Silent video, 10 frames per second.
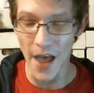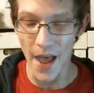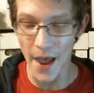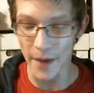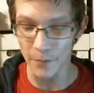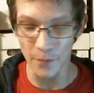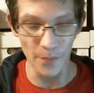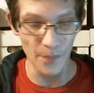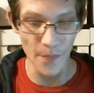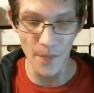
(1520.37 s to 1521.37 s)
and
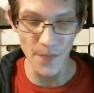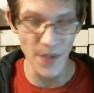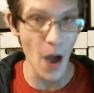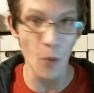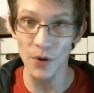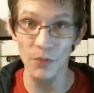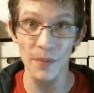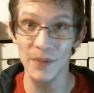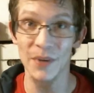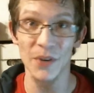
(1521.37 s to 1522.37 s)
yeah, Wonder
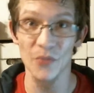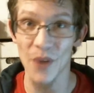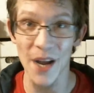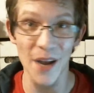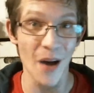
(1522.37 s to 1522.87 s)
Woman's been great.